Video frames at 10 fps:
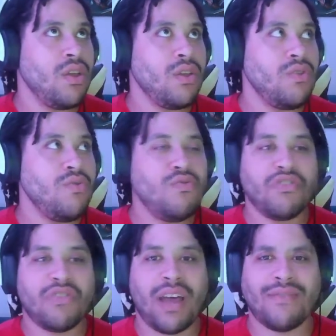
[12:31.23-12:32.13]
you
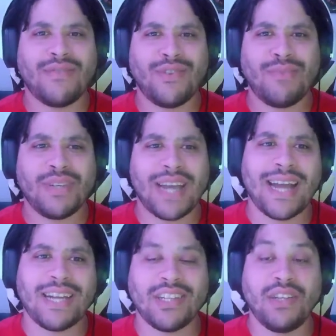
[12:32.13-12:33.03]
just have so much
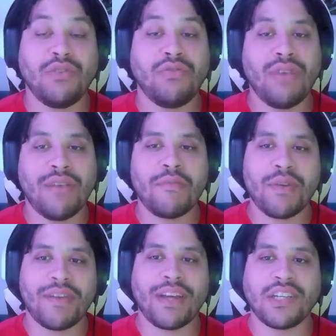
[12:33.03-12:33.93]
action. You do have a bit
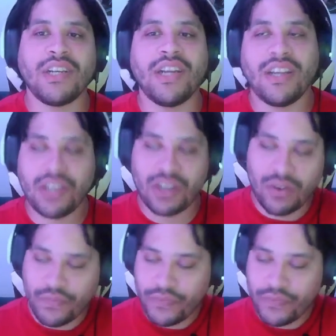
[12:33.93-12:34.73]
of action in the show.